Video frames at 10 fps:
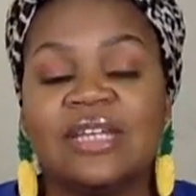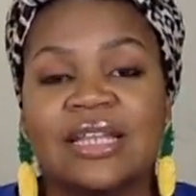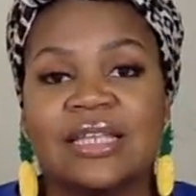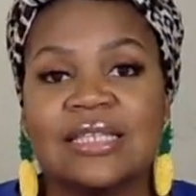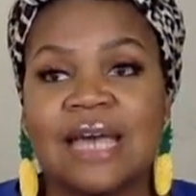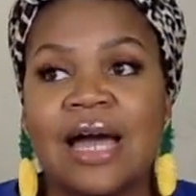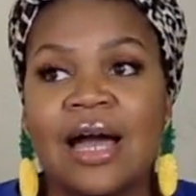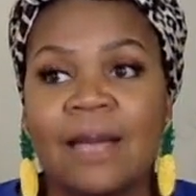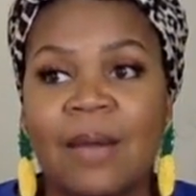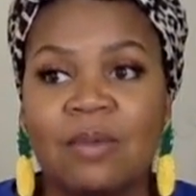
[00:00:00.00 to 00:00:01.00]
And at the
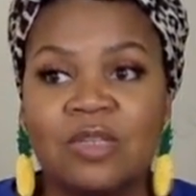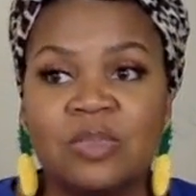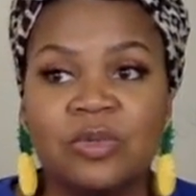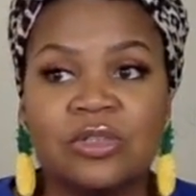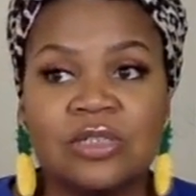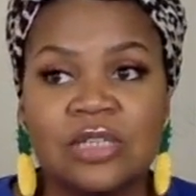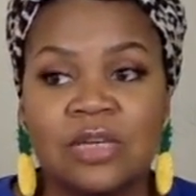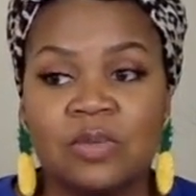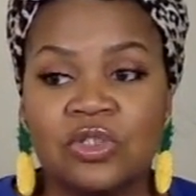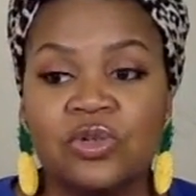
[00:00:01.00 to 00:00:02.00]
time, I was spiritually
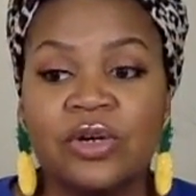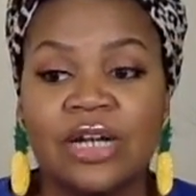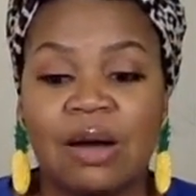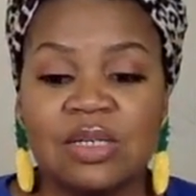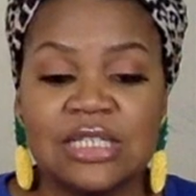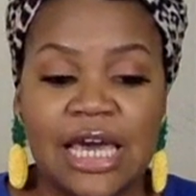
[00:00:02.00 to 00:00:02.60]
immature and I was